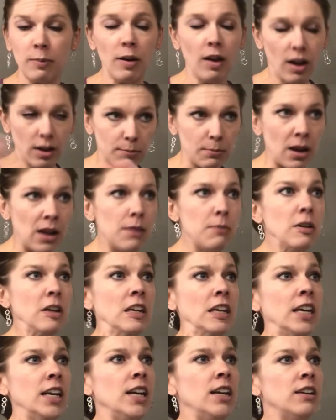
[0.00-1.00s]
unmet
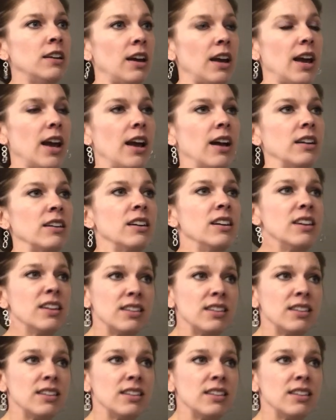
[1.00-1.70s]
need and